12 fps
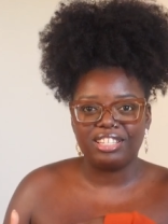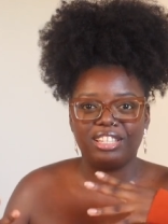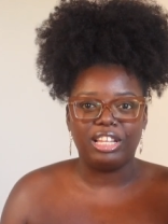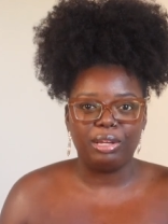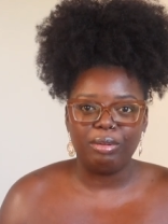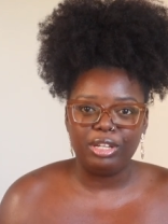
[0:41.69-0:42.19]

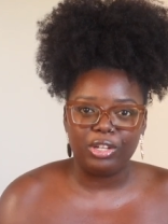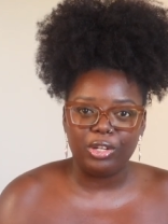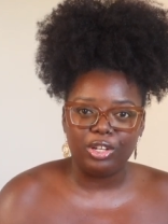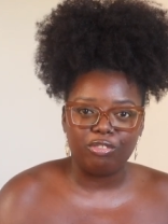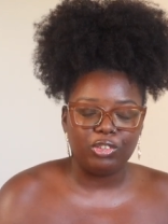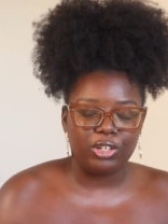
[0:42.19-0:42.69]
Let me know
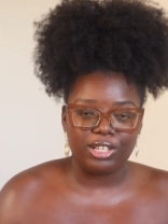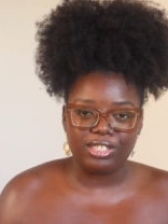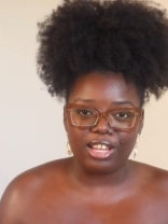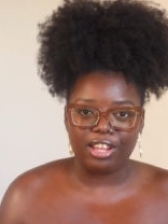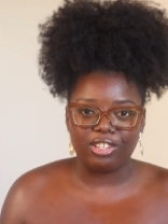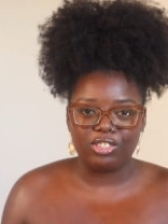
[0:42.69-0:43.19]
if you're
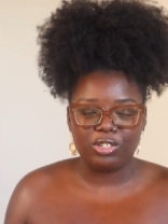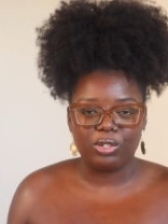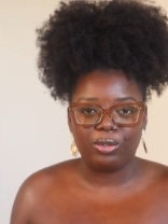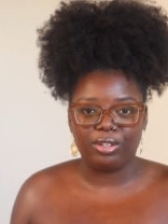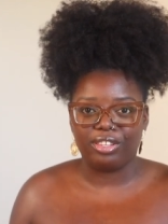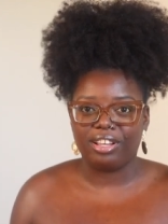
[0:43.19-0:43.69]
excited
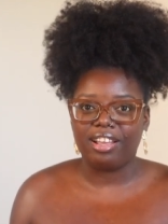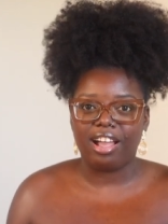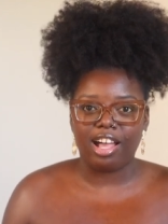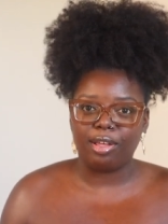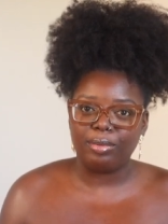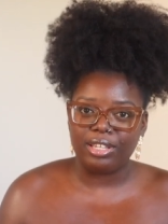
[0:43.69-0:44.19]
too in the
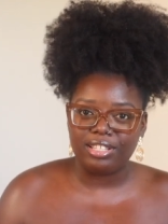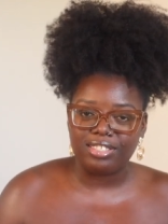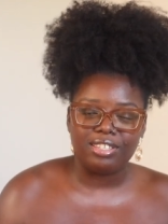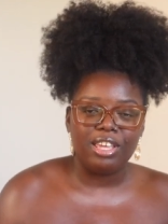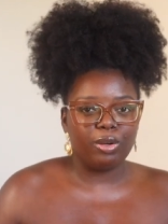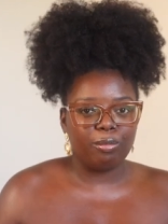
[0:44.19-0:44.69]

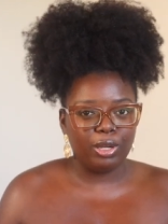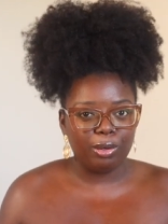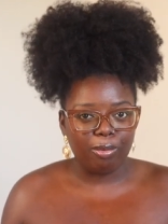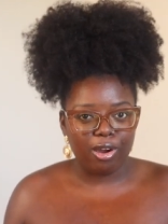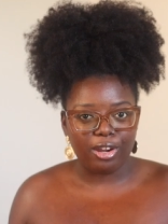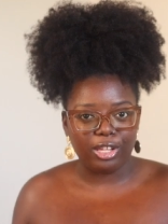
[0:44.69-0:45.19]
comments. Premiere
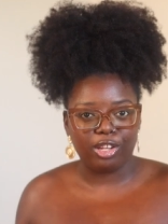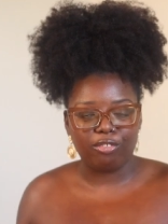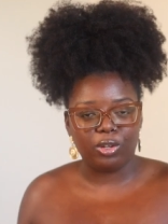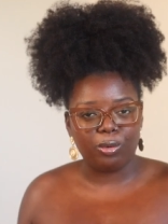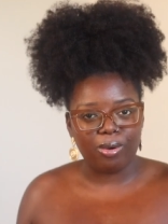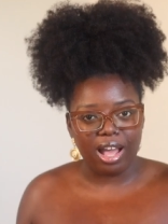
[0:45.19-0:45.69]
Party, if
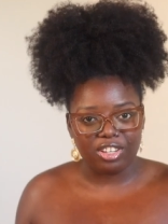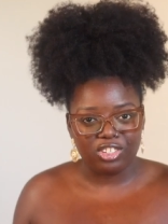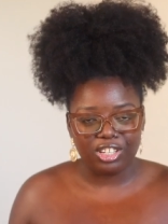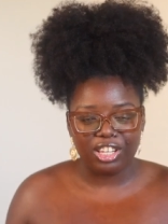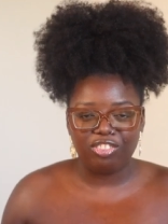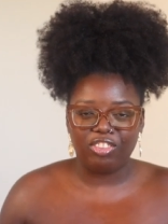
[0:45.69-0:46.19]
you're
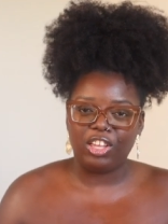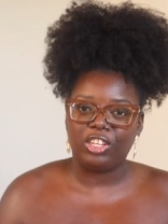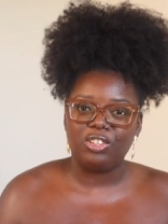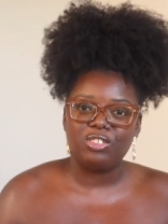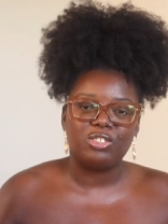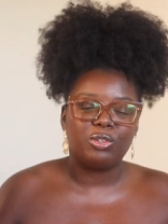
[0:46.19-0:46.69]
watching, thank
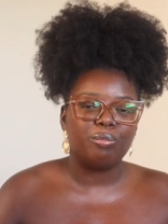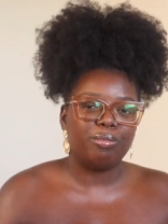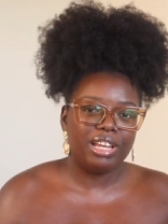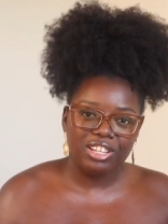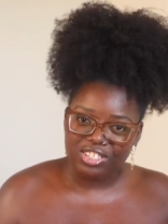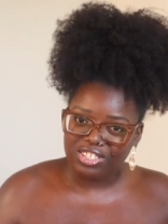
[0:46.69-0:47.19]
you so
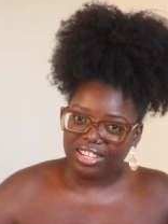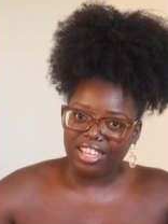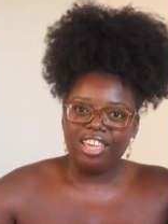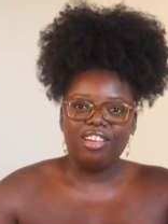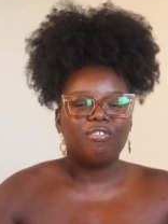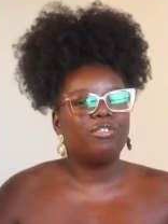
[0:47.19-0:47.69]
much
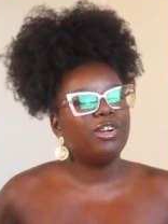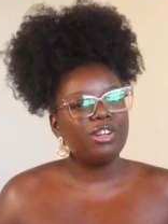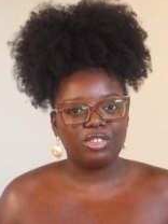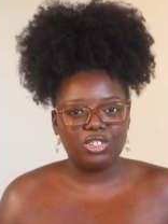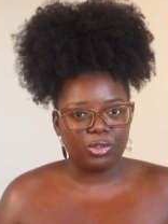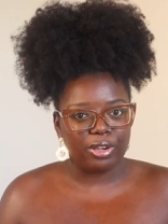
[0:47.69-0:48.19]

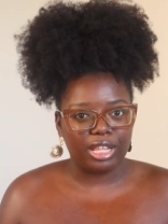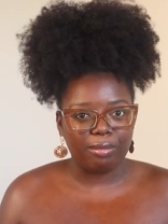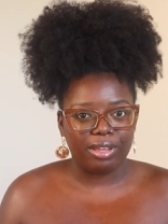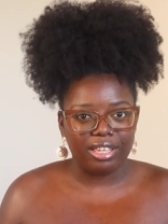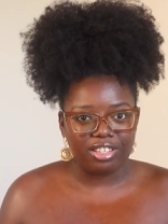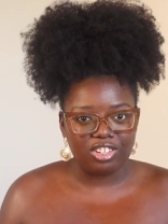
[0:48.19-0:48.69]
for joining
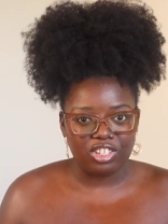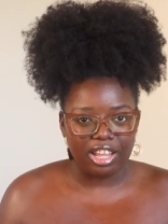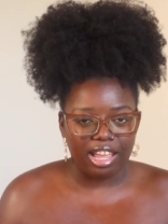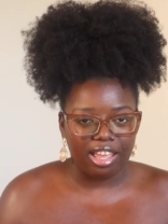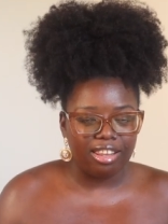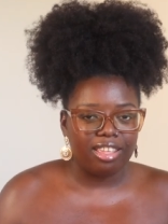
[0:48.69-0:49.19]
me in the
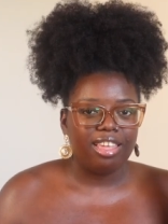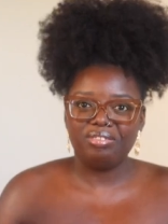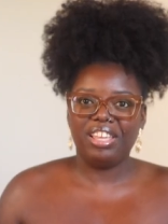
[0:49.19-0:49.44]
chat.